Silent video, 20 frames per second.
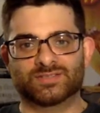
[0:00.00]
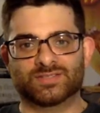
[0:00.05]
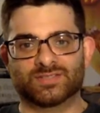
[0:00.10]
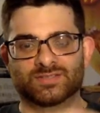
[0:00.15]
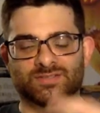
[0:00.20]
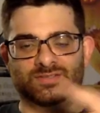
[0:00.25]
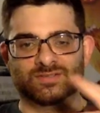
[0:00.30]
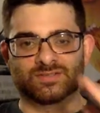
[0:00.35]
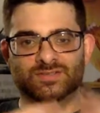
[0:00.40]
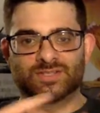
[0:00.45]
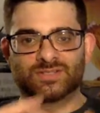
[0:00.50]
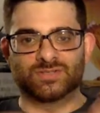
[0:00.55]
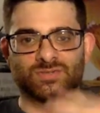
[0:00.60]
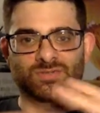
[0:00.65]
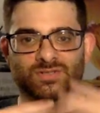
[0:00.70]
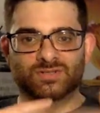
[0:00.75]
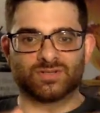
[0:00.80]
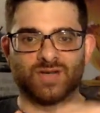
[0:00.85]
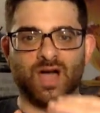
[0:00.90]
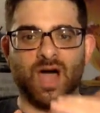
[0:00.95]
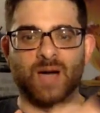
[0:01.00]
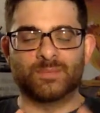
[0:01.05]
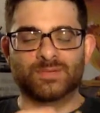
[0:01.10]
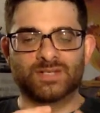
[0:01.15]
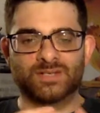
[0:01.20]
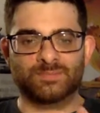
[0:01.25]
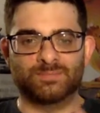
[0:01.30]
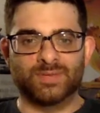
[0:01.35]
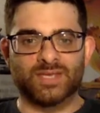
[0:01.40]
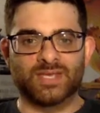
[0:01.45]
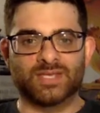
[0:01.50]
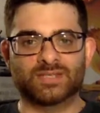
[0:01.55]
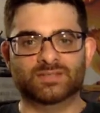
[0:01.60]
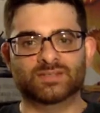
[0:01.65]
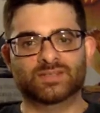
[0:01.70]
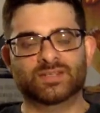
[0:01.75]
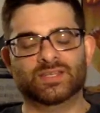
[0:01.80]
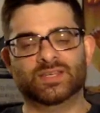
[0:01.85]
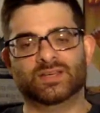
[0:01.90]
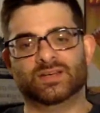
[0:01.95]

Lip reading: They do a little comedy bit.